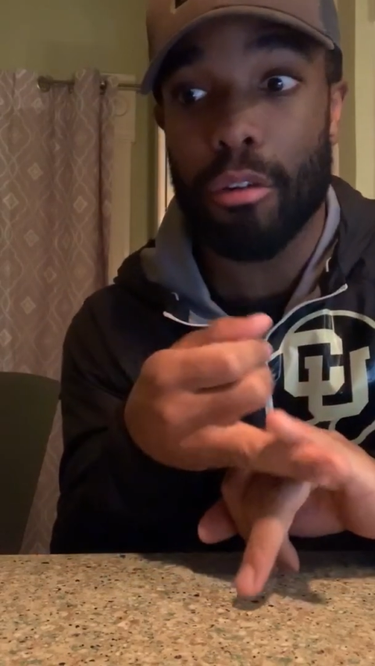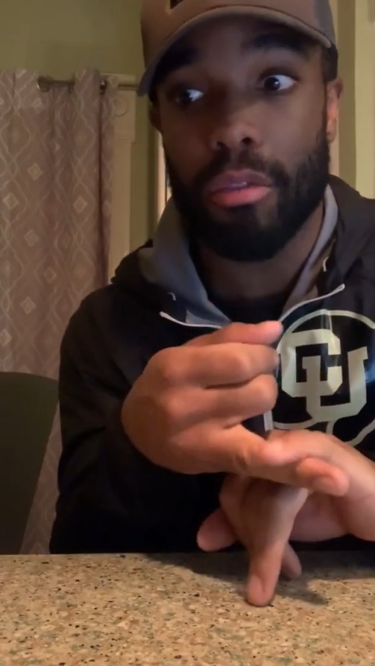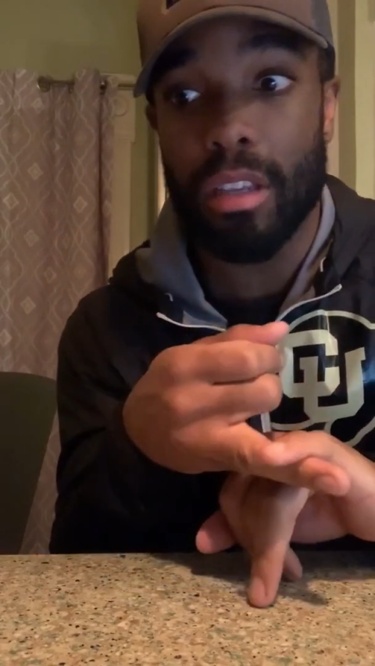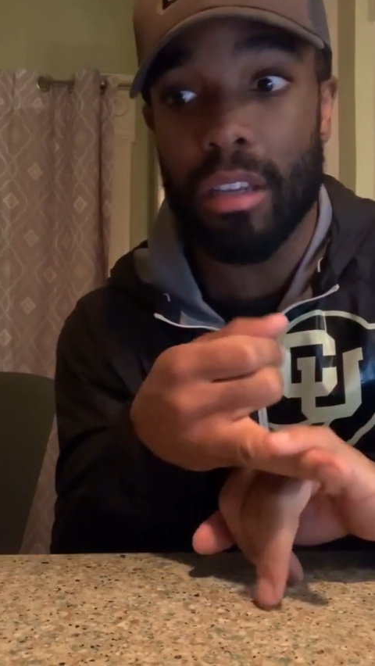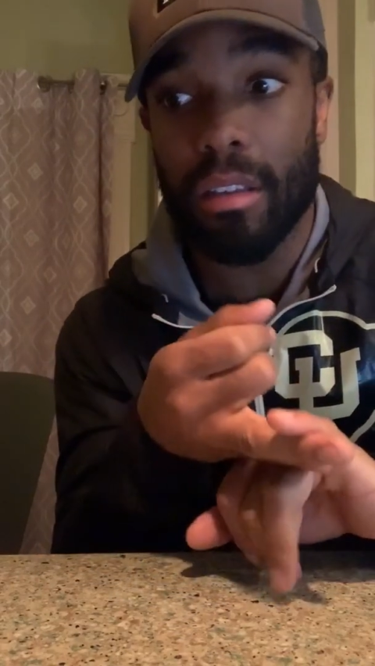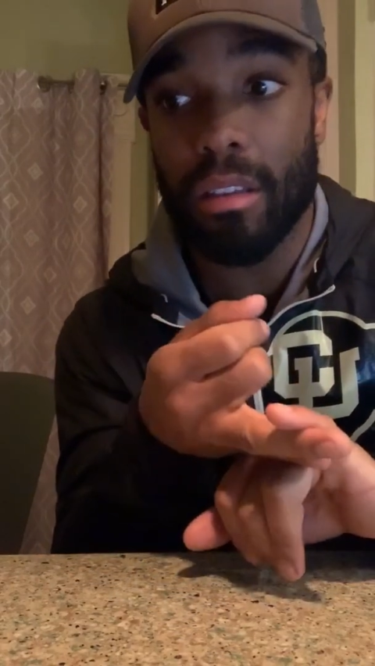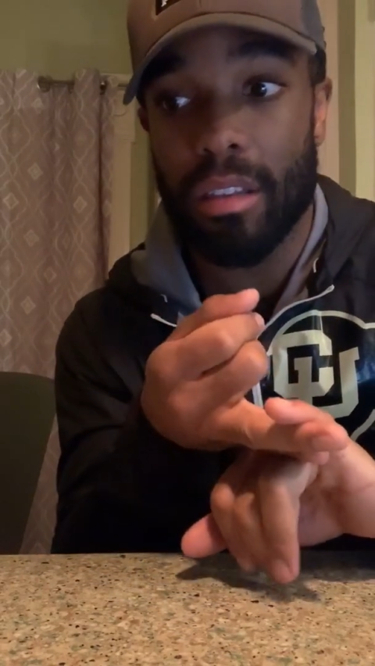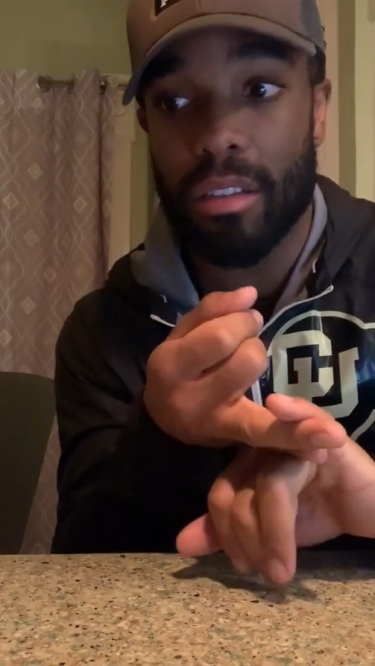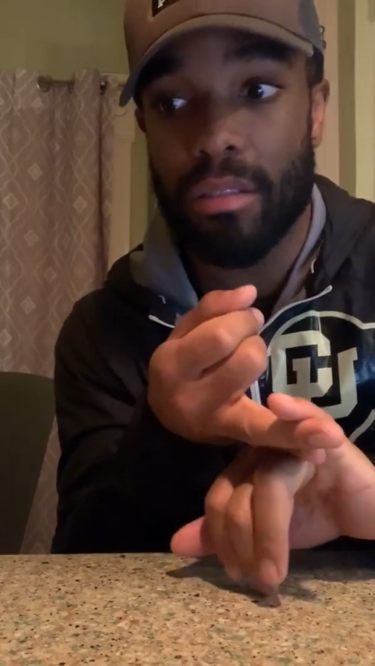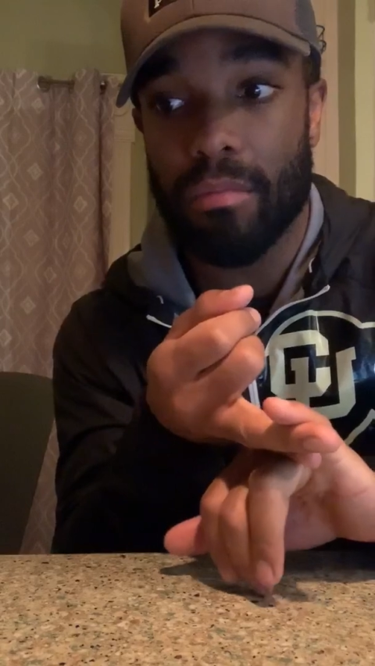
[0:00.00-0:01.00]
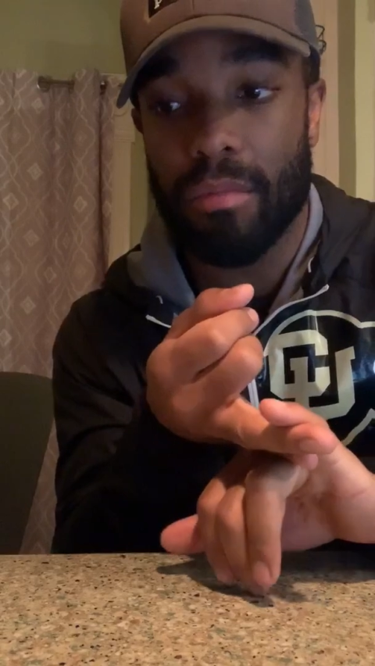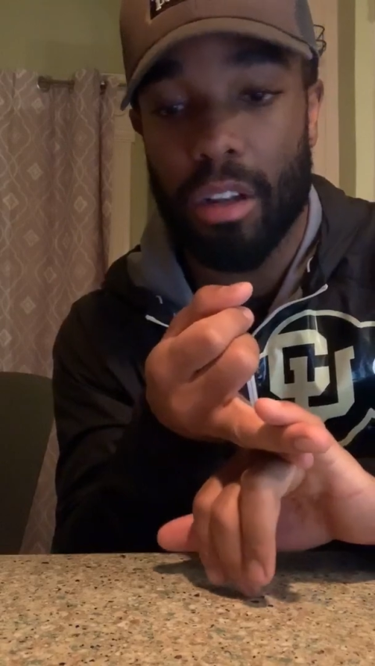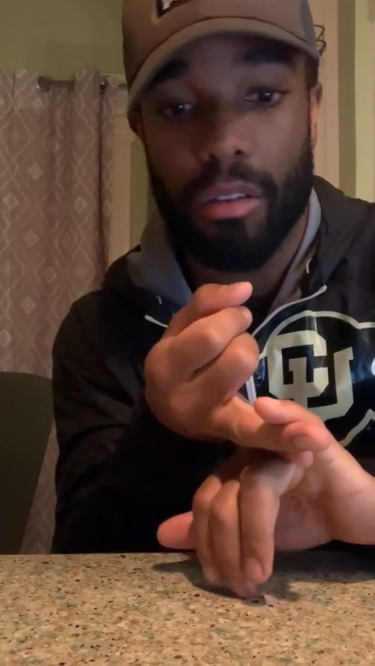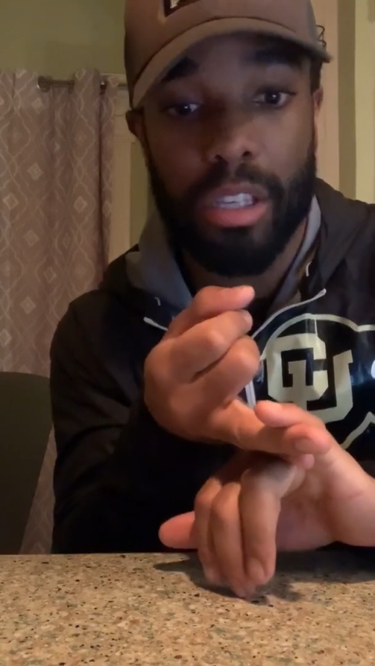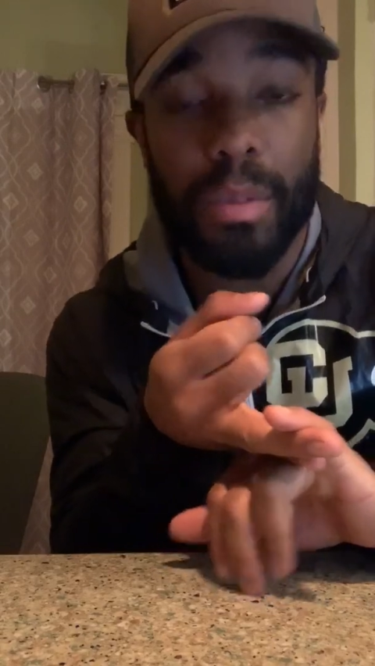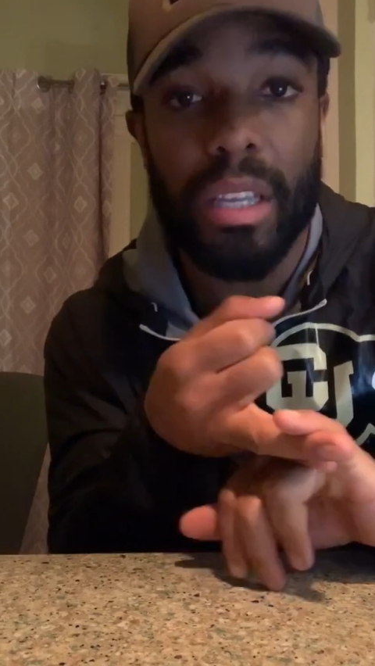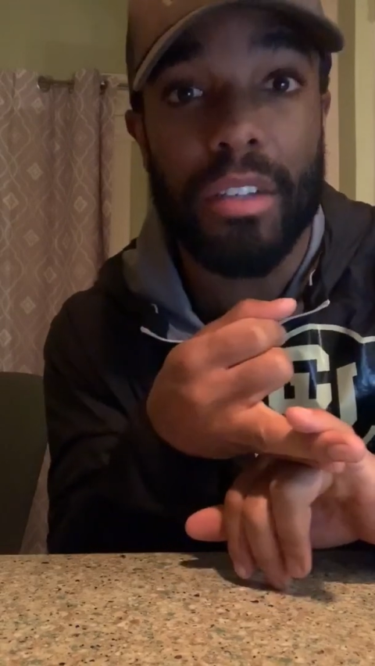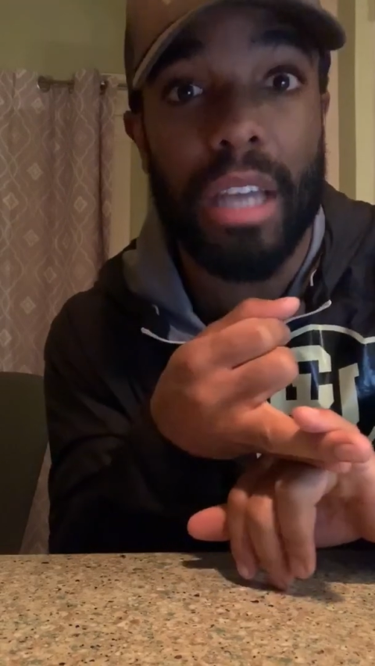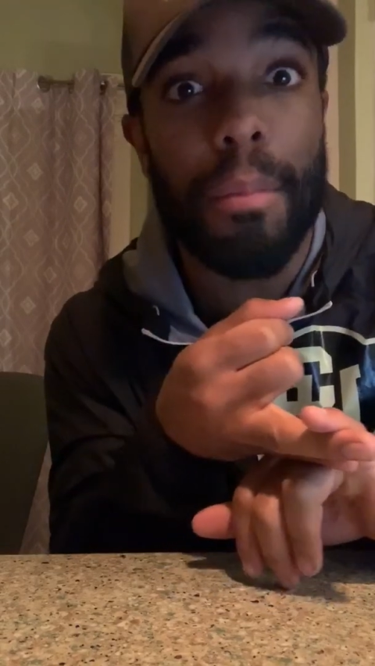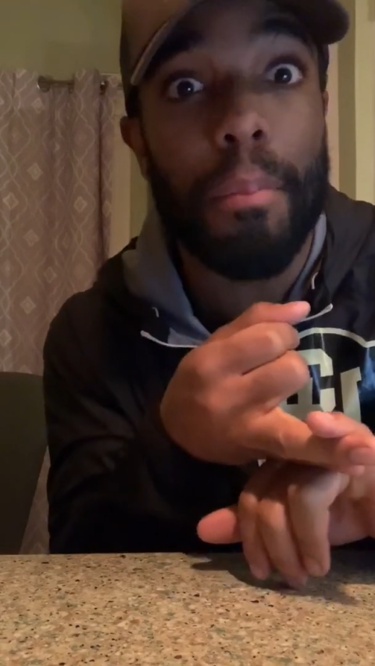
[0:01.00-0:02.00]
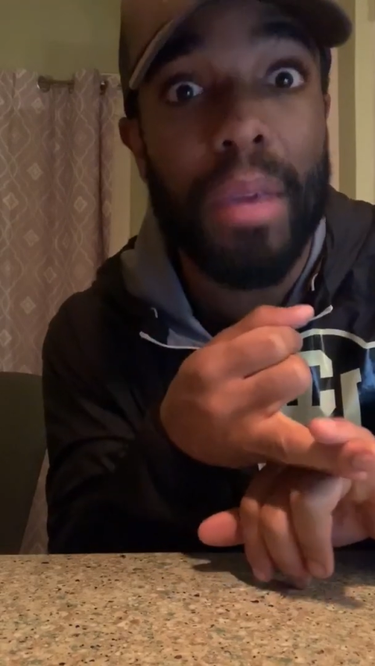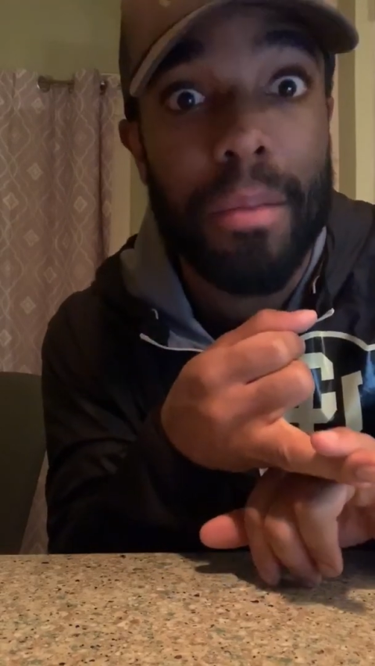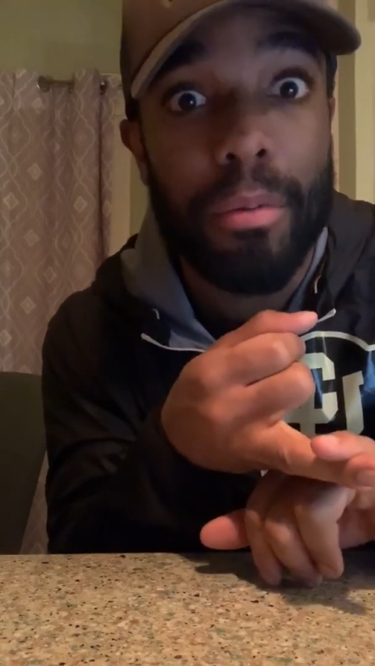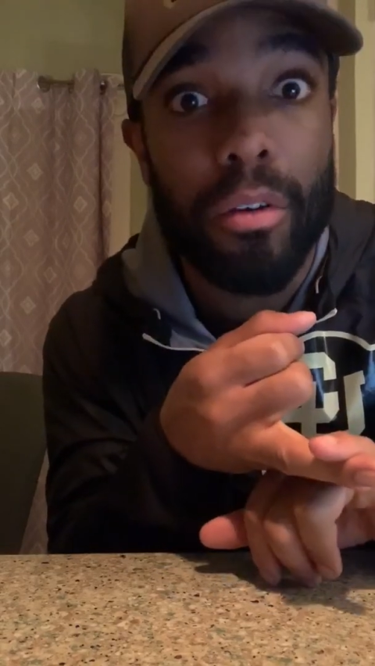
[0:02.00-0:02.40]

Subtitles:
the specific type of people